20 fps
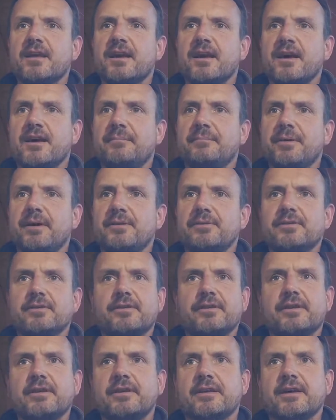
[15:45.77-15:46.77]
about
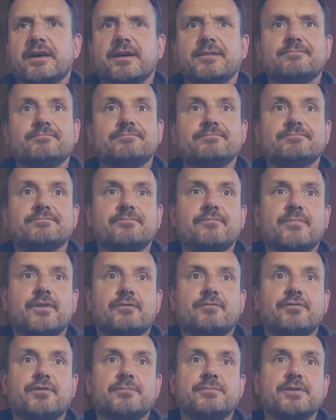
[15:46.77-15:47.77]
the
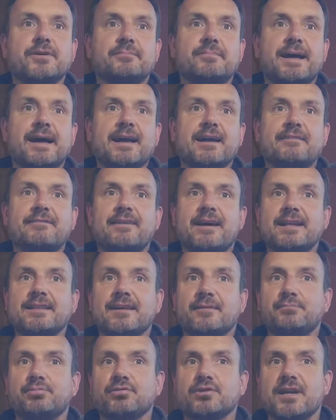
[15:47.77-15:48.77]
from the
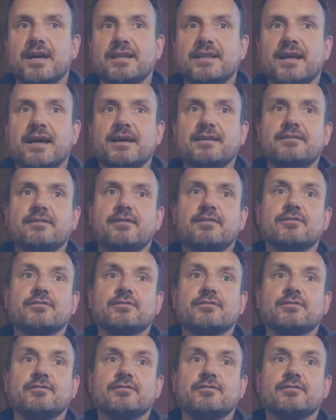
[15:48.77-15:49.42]
Bhagavata Purana,